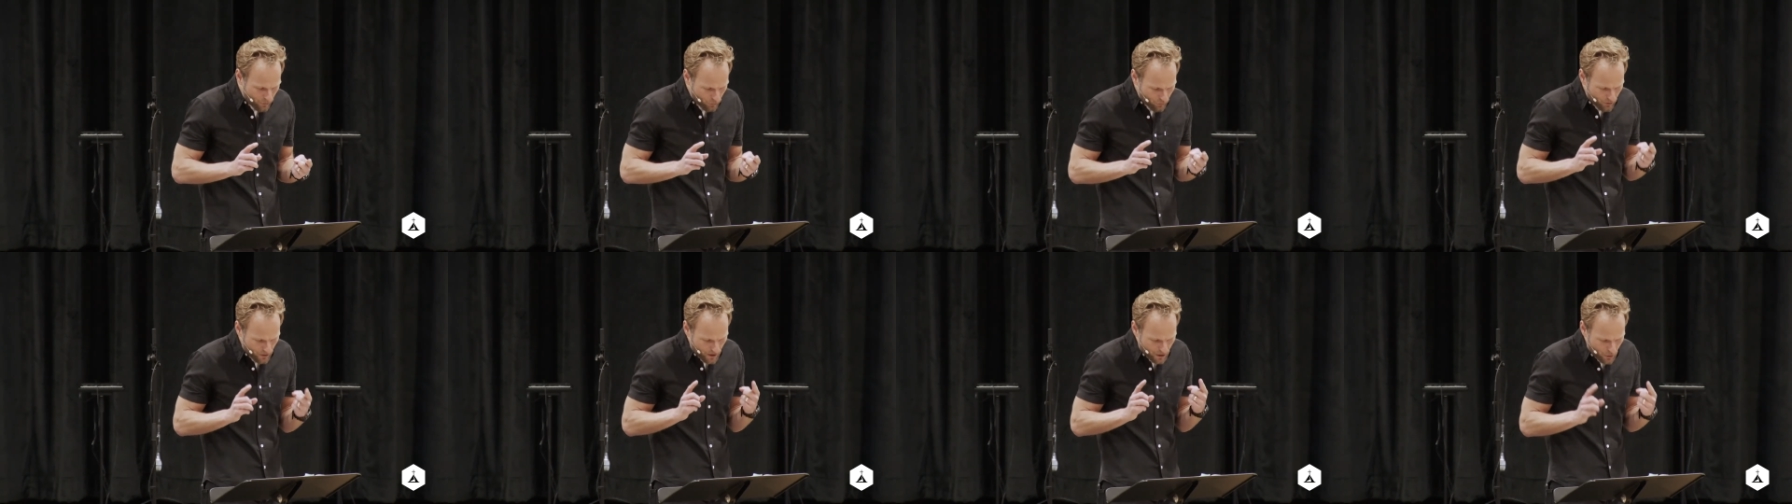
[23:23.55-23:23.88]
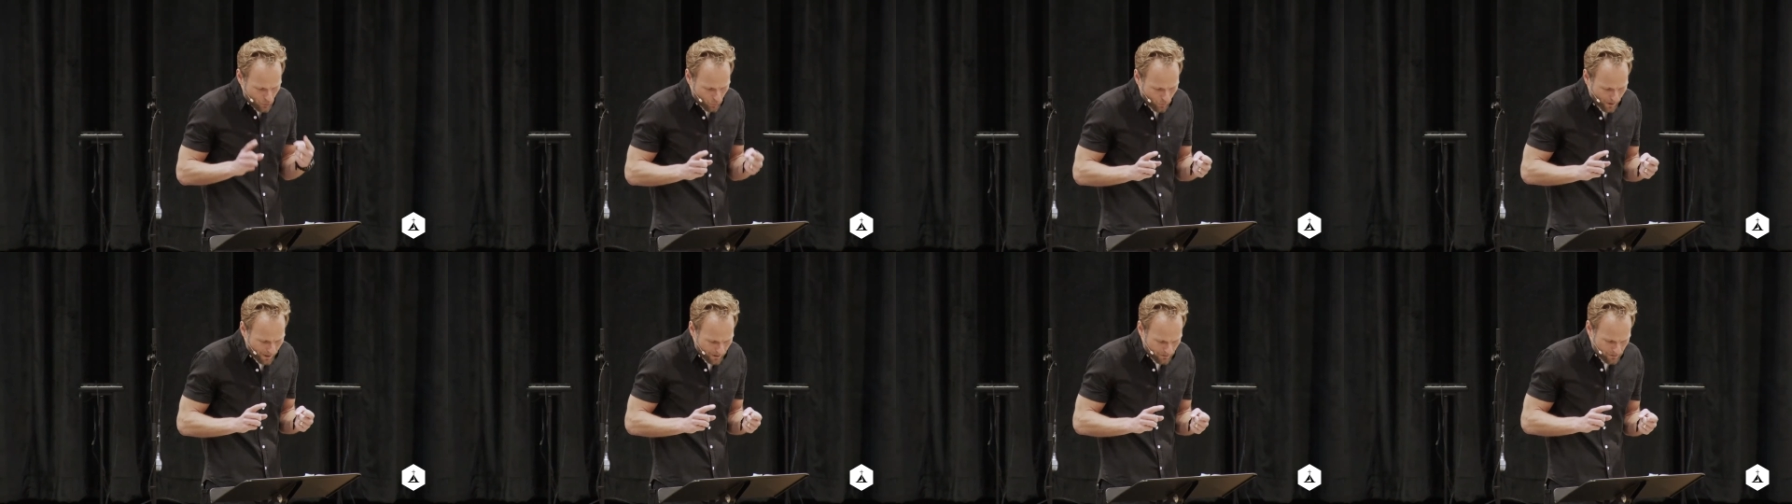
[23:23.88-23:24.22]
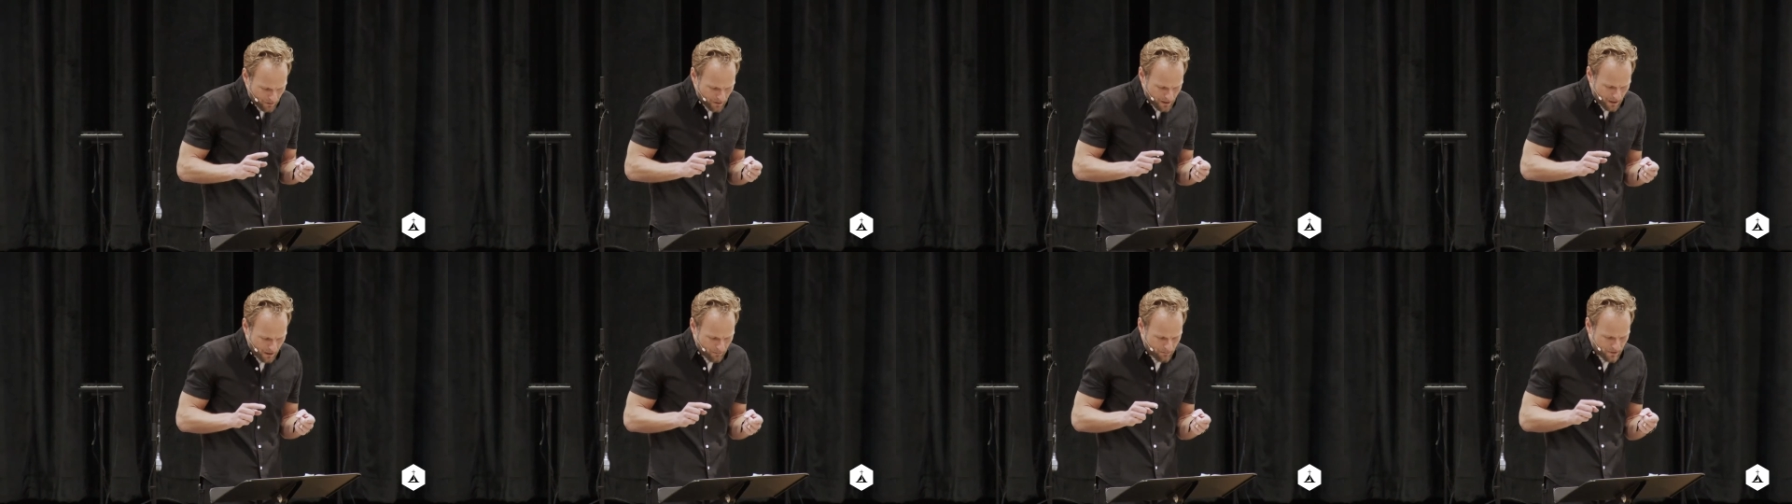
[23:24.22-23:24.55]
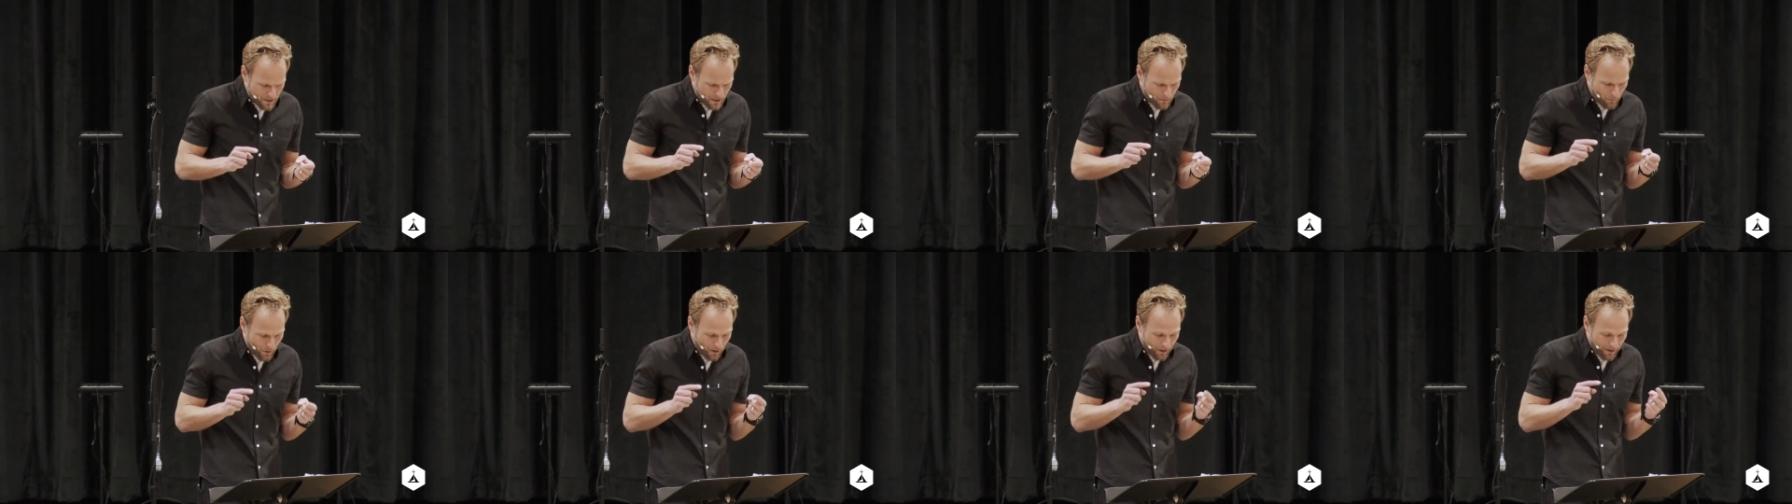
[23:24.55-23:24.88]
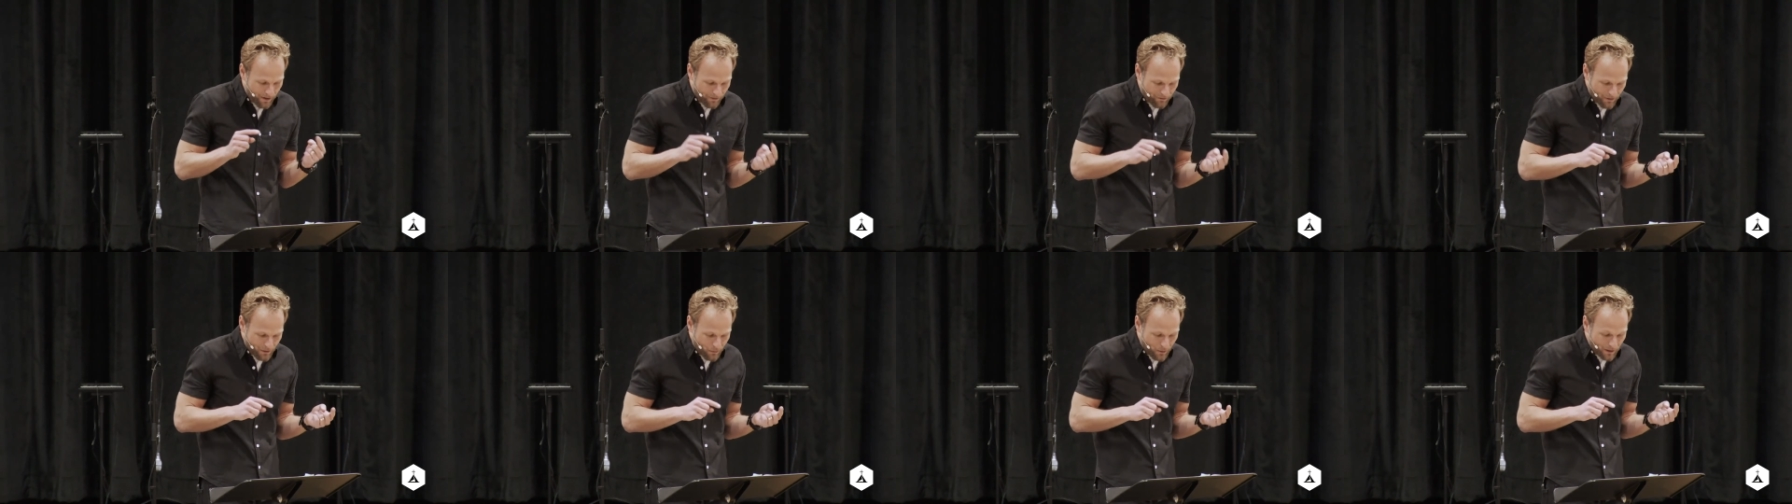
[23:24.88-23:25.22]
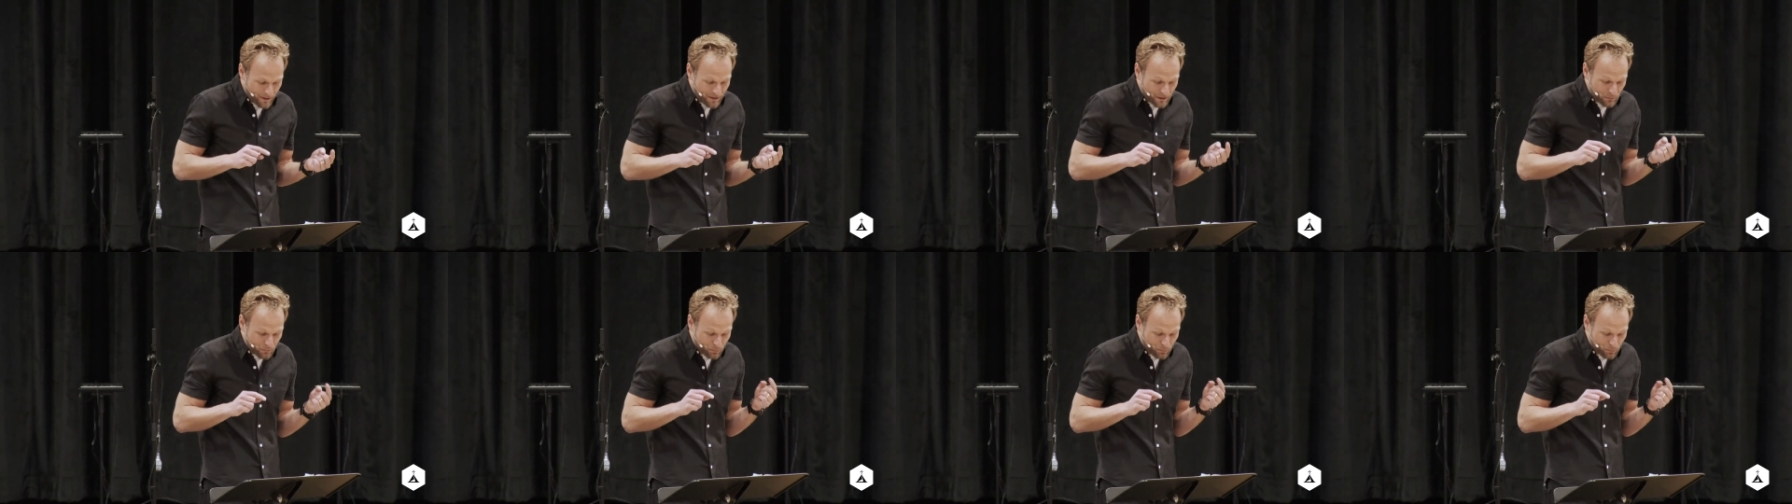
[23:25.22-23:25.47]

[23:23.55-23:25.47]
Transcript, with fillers: or an inquirer comes in while everyone is